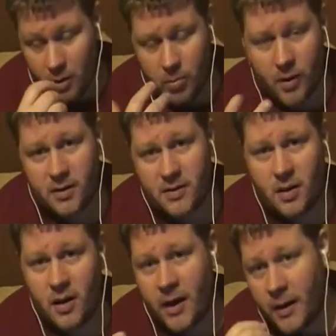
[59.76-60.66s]

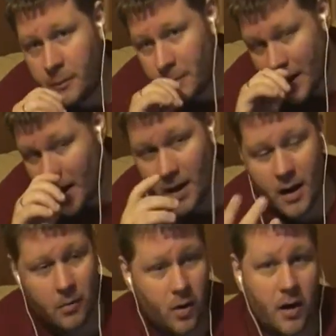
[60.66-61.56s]
Personally,
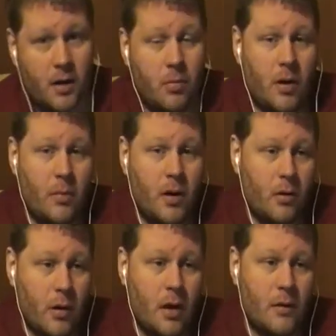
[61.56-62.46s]
and Miranda could probably
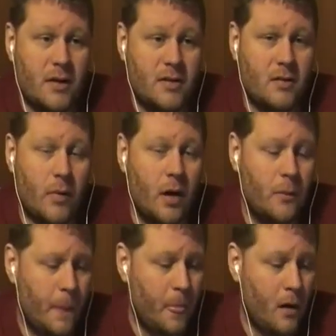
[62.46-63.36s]
agree on this as
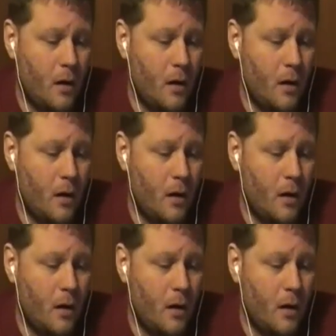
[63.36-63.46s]
well,